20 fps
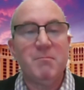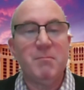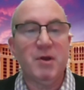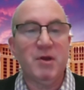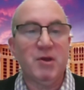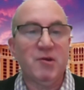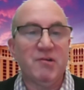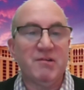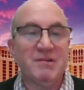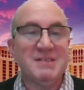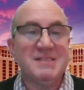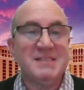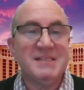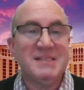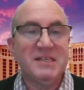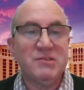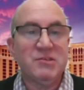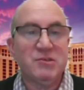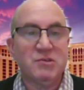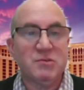but you're a
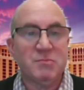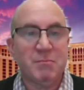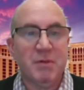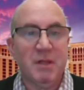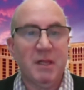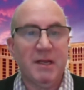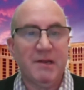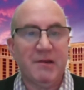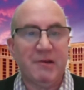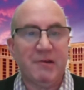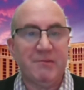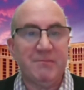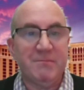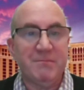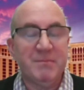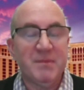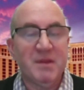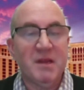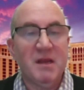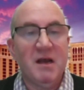Caesars player.
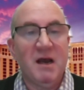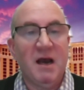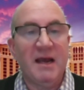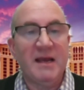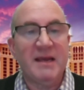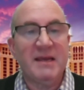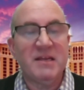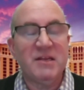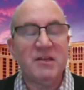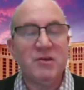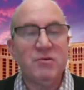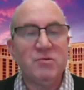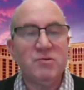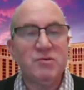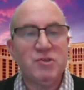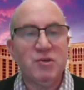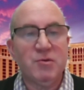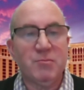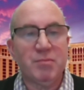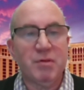I can
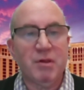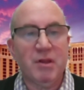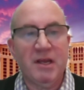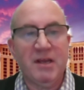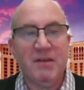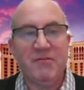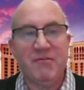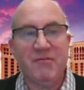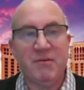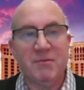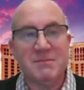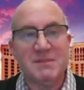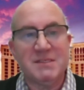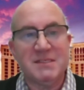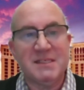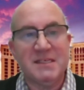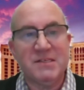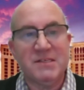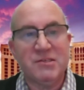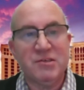use your play from
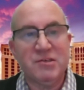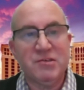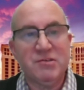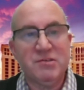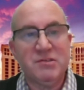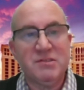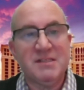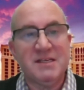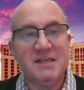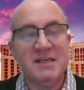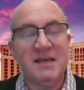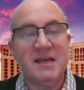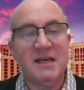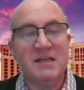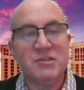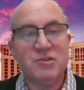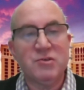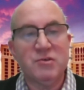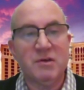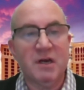Caesars to
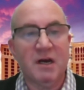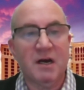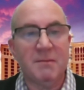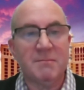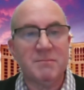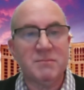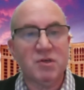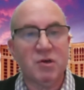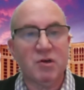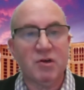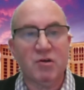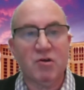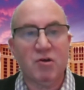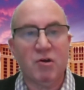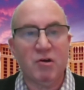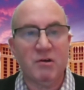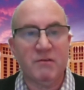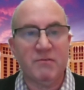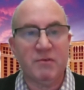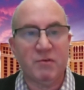get you comped on a
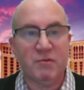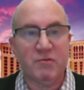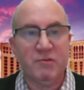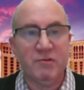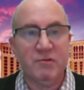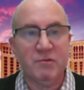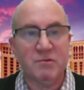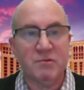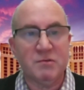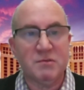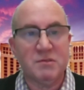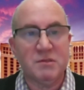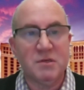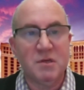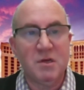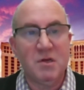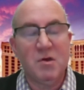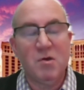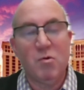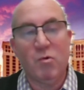Carnival cruise
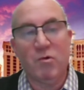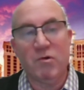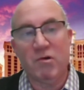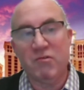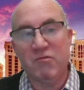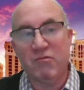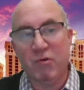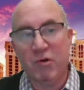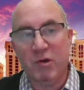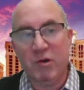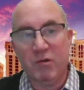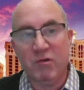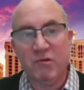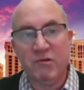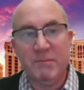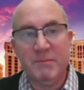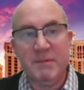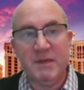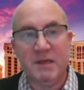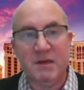or a Royal
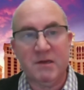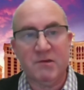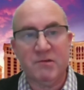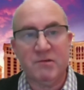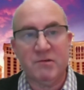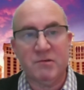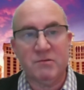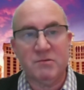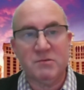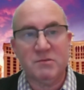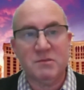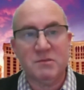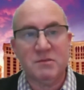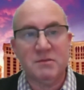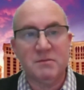Caribbean cruise.